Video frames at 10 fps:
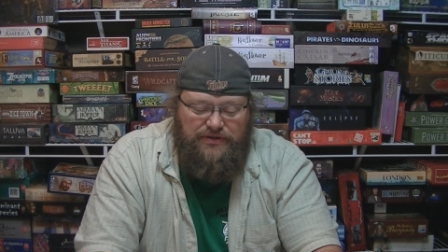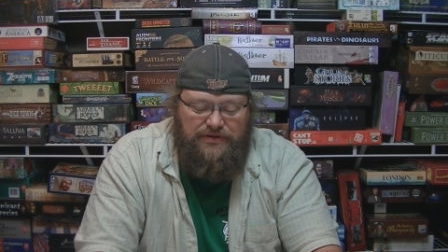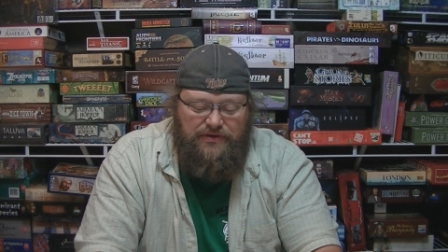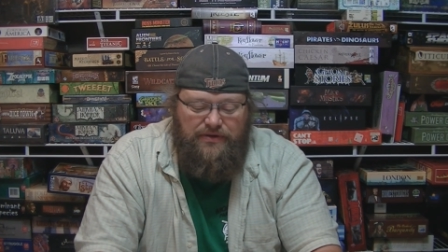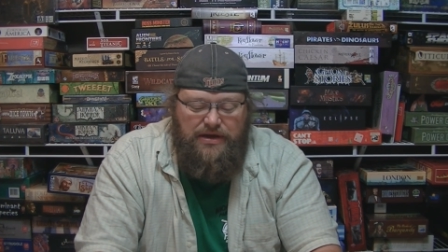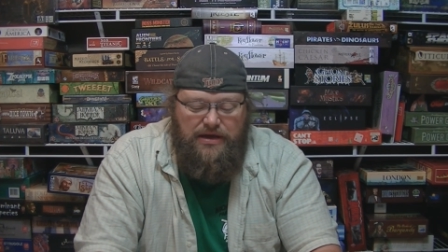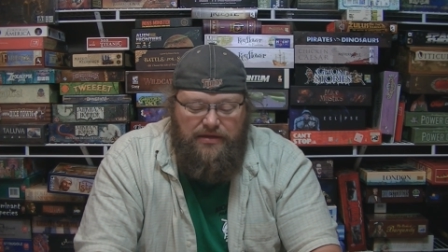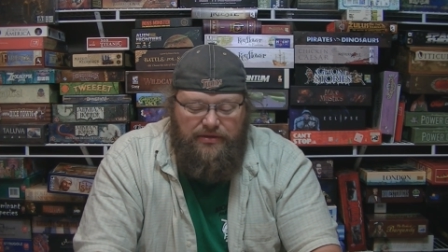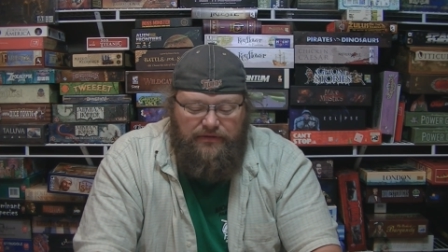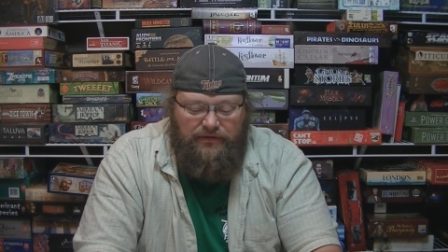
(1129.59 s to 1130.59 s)
And so
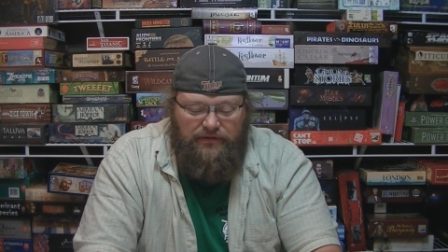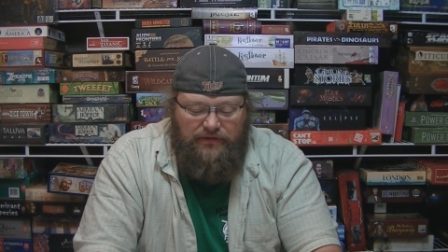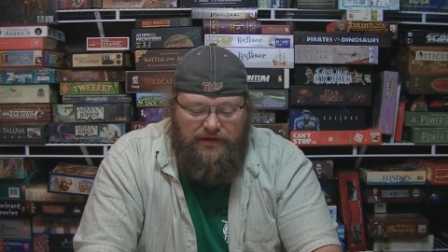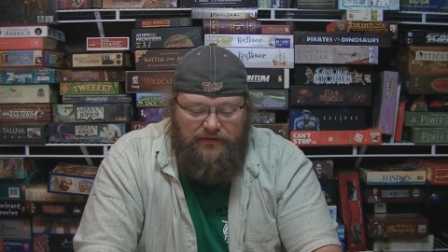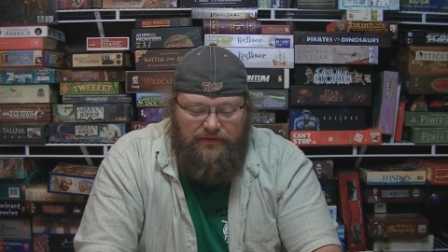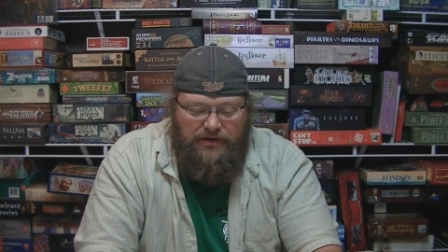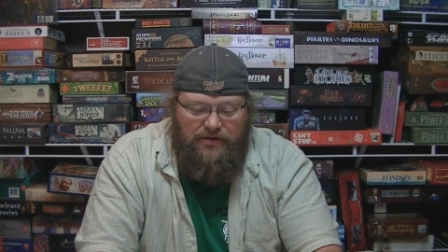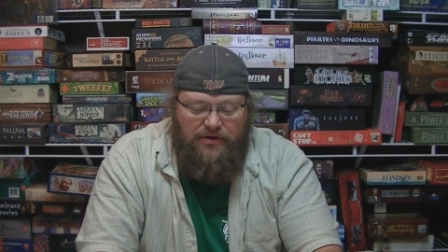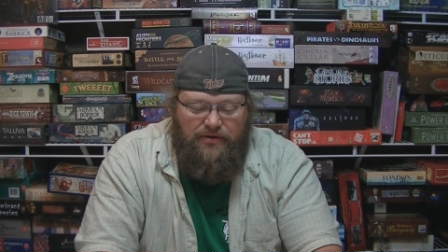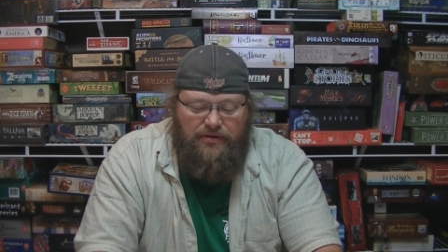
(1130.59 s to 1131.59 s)
there's these things like,
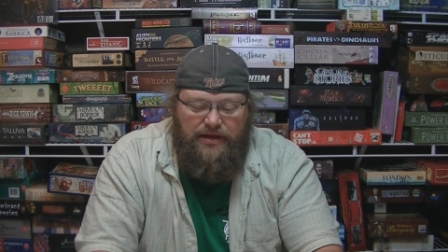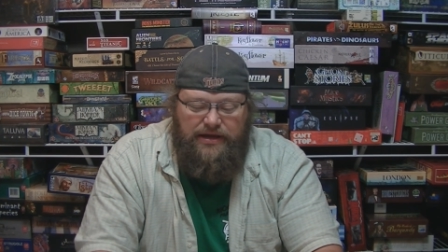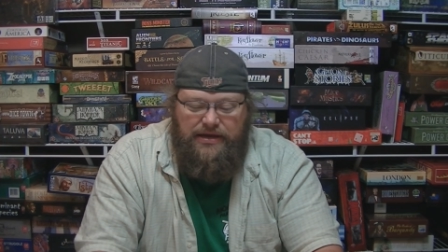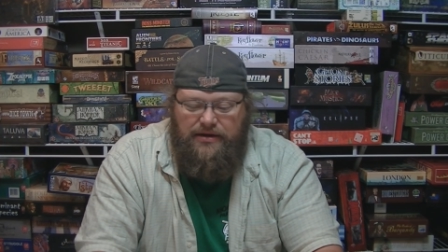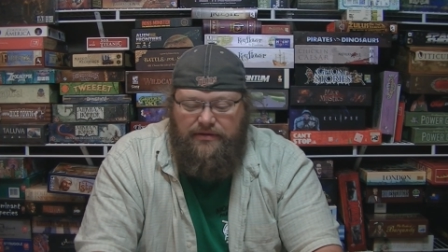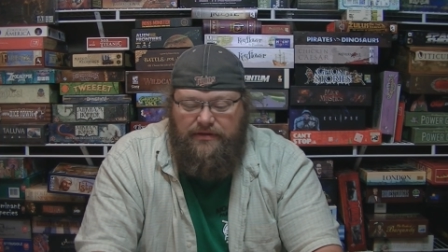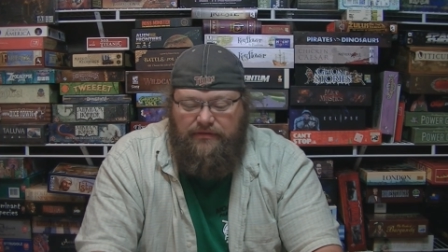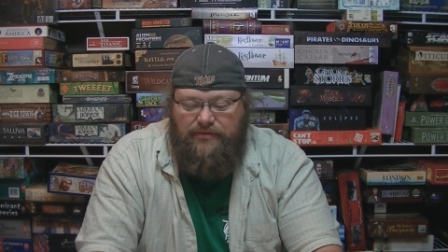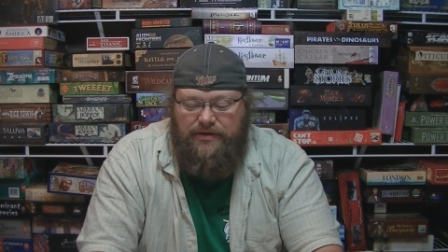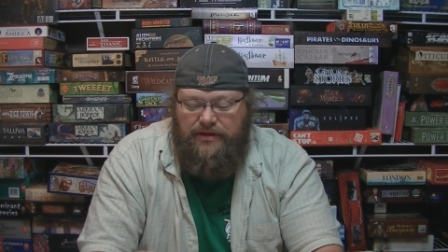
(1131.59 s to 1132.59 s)
or, or like here,
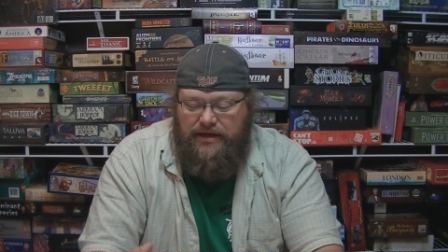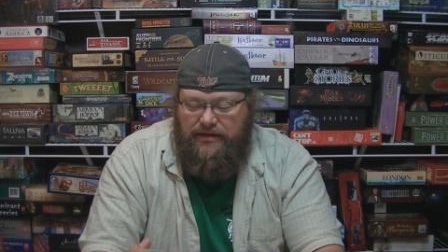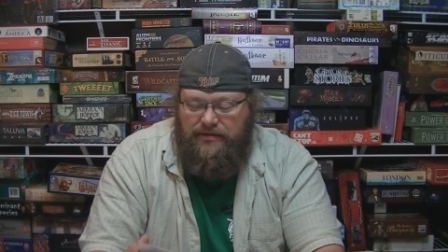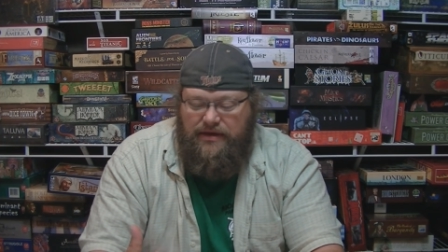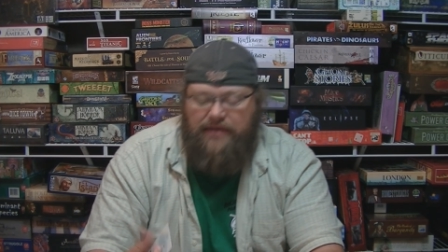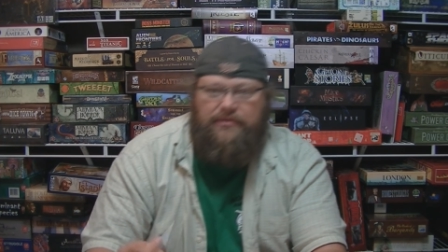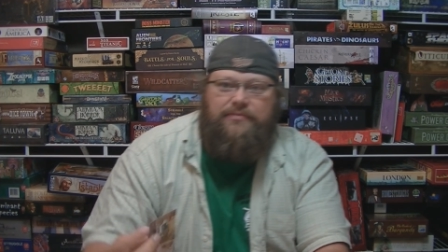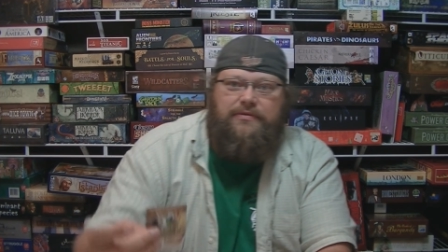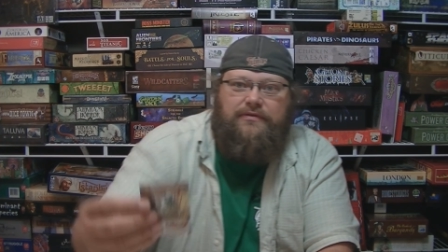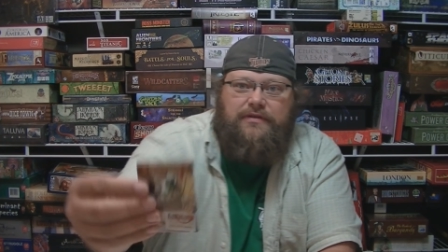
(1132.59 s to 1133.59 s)
this one, like you can't
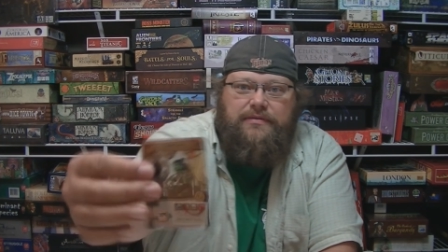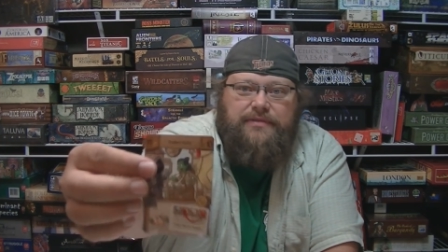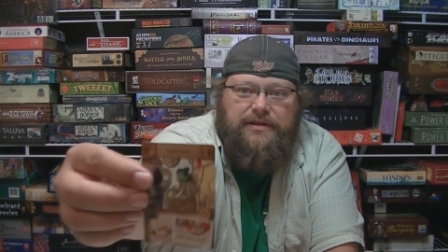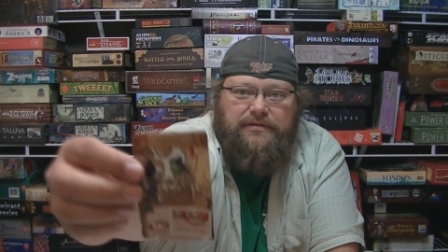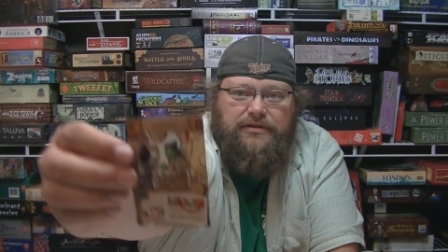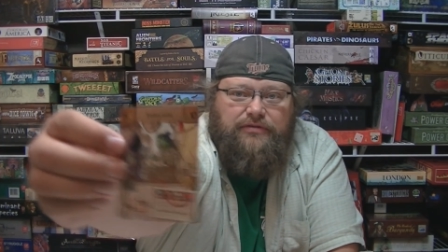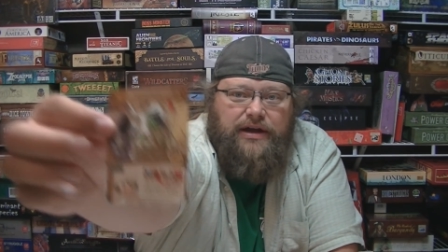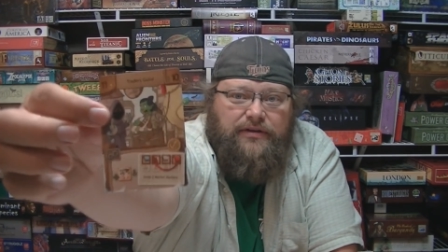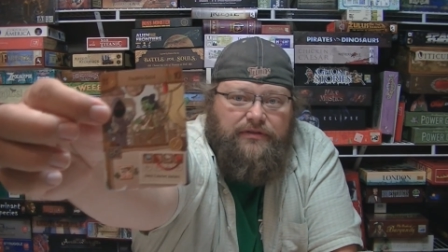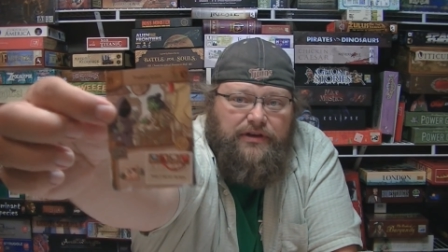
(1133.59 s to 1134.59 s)
really see that, but that, the
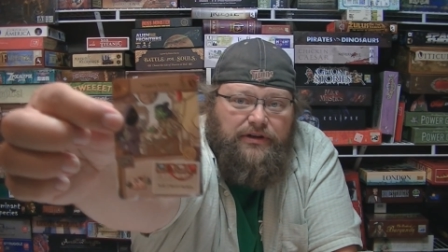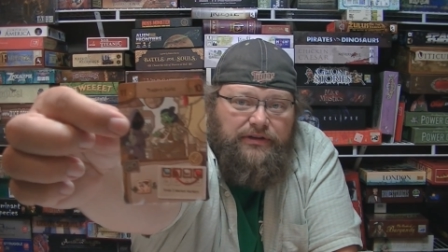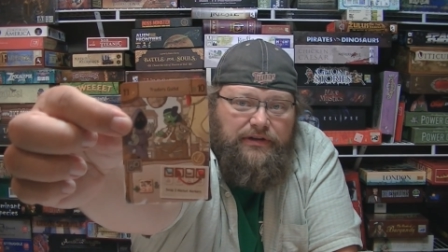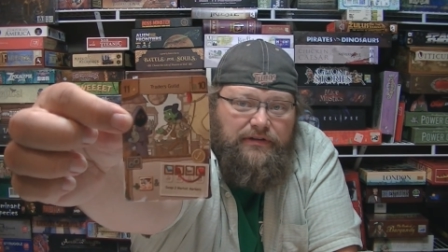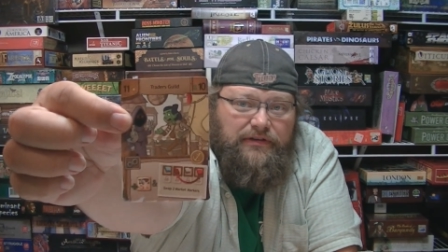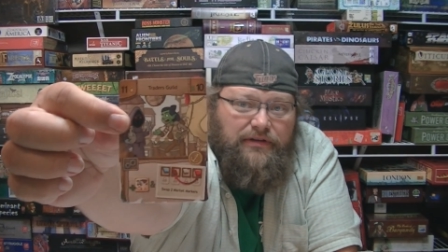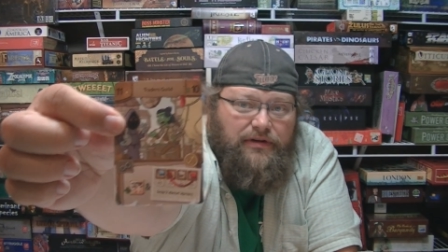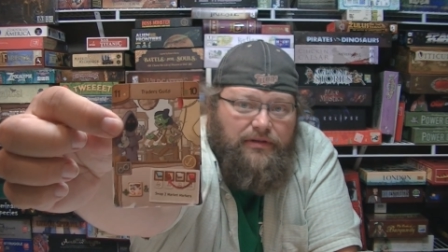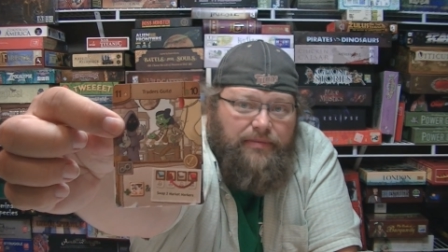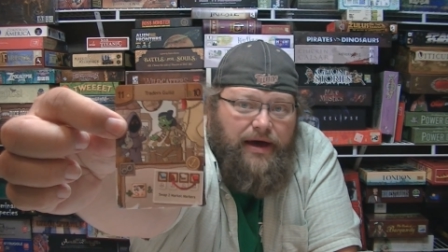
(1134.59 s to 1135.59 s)
Traders Guild, you can see that
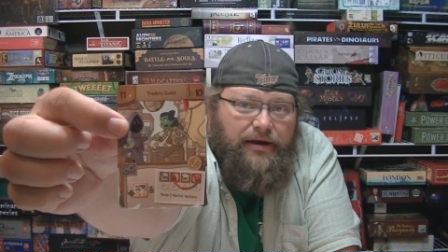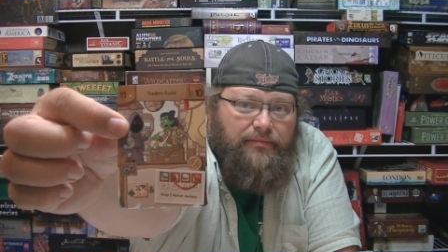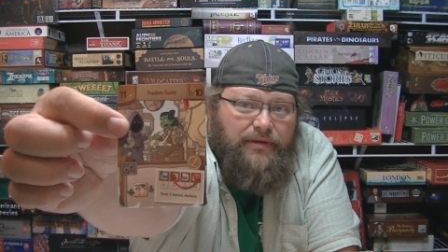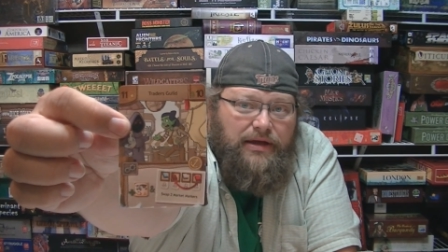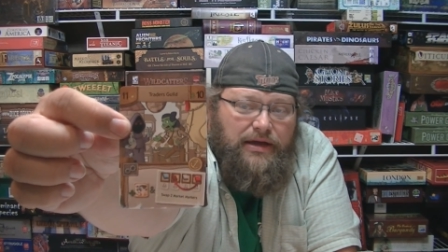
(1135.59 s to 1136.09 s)
in the bottom,